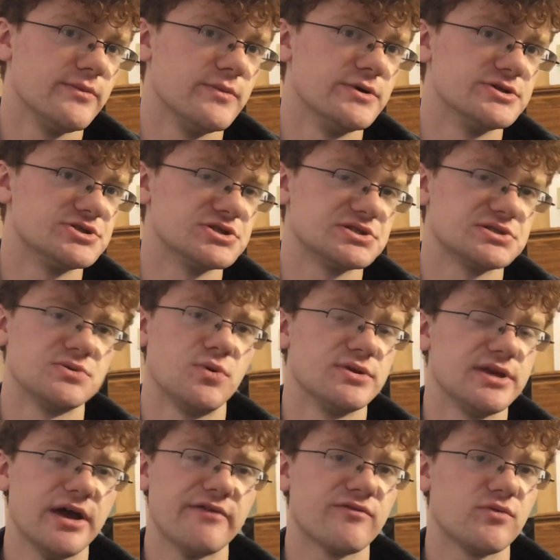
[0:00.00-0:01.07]
which is the one
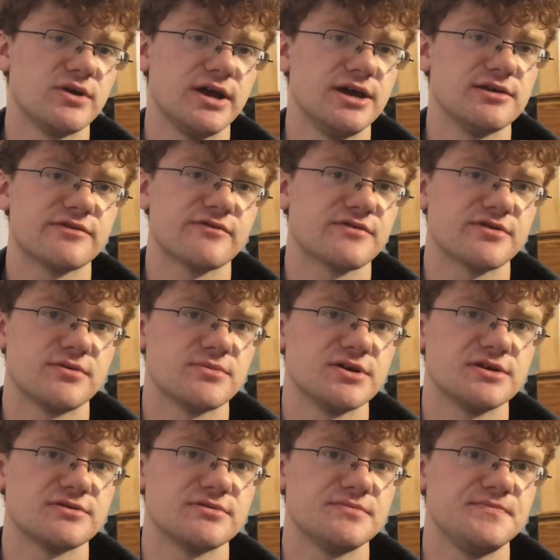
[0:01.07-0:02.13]
that everyone hates for some
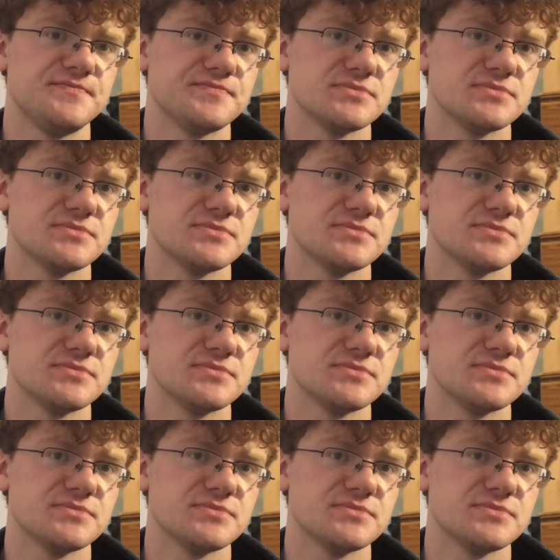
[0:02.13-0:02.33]
reason,